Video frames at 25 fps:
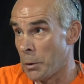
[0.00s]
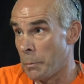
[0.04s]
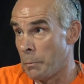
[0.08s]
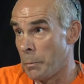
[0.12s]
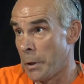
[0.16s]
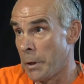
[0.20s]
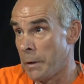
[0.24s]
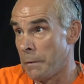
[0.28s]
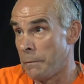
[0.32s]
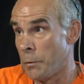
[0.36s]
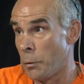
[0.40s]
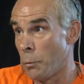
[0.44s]

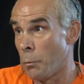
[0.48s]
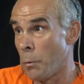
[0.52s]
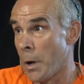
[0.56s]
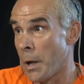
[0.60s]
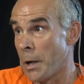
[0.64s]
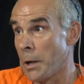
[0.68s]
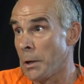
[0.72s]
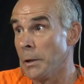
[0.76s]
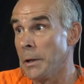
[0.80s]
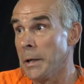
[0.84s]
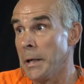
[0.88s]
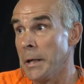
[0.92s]
But if you
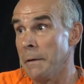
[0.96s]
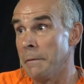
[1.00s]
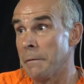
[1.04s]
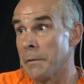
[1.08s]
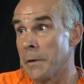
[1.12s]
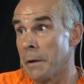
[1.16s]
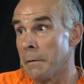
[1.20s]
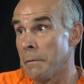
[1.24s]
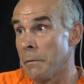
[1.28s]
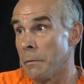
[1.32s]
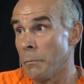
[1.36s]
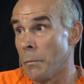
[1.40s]
want to leave,
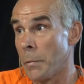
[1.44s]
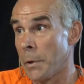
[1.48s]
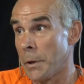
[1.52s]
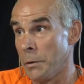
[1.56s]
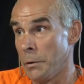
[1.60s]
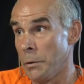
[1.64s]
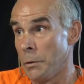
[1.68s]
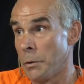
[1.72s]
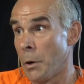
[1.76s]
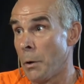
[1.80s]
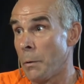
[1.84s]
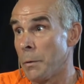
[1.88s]
given what
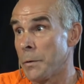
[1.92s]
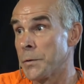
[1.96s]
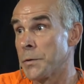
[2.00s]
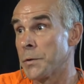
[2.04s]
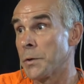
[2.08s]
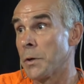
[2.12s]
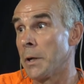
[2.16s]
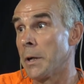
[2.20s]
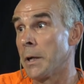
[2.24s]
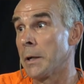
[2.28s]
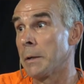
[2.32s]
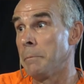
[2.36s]
you know is
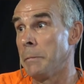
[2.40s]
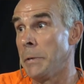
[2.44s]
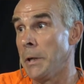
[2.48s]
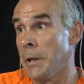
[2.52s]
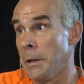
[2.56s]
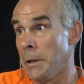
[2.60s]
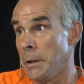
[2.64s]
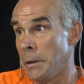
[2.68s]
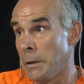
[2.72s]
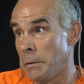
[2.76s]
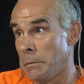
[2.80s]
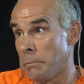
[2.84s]
going to
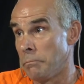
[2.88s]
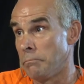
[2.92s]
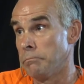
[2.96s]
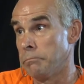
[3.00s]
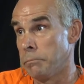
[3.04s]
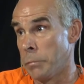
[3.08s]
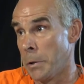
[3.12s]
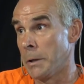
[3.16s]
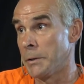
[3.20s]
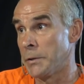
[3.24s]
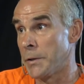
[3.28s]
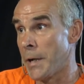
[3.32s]
be
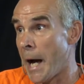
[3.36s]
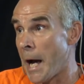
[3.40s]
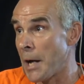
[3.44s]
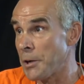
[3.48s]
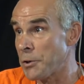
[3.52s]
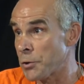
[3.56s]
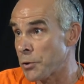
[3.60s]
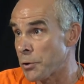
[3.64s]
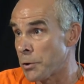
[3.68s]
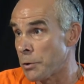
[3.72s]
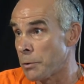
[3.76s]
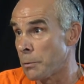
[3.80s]

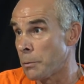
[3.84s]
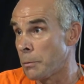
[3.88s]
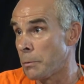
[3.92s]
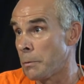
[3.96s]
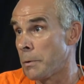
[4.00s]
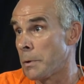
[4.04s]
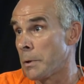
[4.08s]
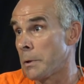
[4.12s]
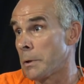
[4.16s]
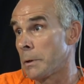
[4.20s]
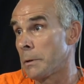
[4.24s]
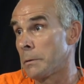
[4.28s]
attached to
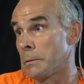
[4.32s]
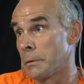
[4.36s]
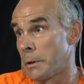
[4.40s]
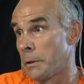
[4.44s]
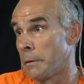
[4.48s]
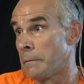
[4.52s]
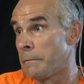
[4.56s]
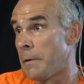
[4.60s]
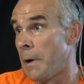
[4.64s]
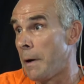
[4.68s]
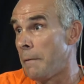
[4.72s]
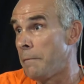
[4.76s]
the
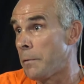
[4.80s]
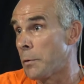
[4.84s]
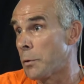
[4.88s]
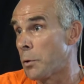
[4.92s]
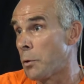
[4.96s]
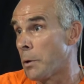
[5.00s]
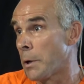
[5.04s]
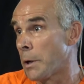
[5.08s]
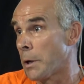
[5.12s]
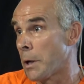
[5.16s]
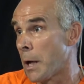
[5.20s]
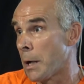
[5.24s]
kerfuffle
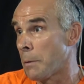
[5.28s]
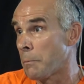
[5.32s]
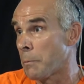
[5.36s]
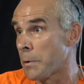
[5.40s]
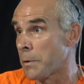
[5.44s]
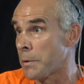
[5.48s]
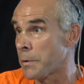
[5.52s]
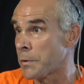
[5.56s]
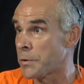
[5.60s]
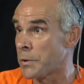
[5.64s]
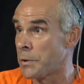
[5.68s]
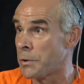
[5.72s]
going on with
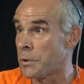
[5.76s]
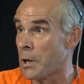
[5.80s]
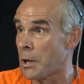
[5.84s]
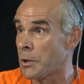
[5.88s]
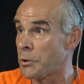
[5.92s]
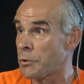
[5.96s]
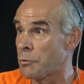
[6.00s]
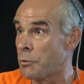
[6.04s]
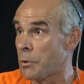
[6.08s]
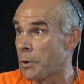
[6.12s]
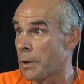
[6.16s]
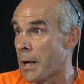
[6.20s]
this
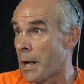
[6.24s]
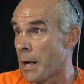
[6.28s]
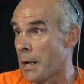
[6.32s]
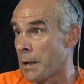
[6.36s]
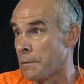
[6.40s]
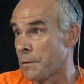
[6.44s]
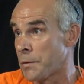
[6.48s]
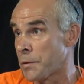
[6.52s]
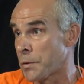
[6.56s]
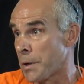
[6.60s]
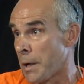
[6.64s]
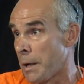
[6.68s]
industrial kind
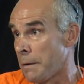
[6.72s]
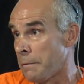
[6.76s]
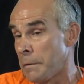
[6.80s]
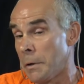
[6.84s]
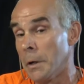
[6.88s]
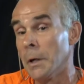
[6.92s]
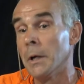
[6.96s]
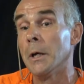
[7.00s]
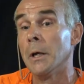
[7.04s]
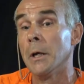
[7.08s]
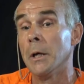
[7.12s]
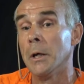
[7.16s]
of stuff,
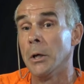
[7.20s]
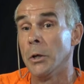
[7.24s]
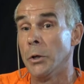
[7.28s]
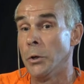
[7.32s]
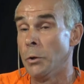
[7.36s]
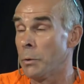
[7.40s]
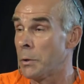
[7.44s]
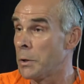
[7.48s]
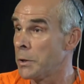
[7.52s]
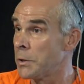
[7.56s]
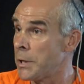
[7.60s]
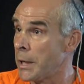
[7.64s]

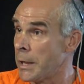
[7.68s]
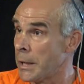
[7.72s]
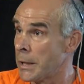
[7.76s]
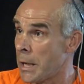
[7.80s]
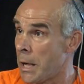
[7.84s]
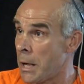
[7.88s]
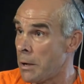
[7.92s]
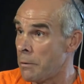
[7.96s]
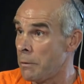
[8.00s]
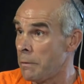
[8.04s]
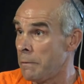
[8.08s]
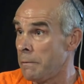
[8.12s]
you can take
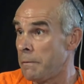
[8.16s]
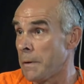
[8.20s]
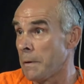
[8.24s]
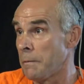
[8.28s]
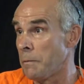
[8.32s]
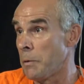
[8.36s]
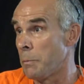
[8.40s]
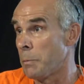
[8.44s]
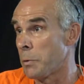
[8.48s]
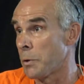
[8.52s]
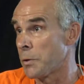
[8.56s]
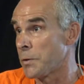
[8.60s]

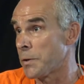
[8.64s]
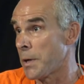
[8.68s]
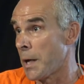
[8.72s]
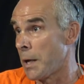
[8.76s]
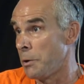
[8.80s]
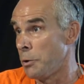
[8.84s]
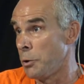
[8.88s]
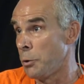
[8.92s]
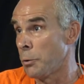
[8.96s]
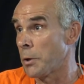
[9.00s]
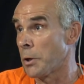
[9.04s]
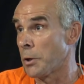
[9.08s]
150%
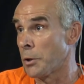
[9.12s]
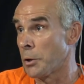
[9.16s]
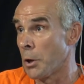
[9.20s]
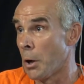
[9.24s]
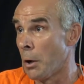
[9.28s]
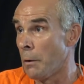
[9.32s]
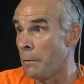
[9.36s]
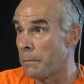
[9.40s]
and you can go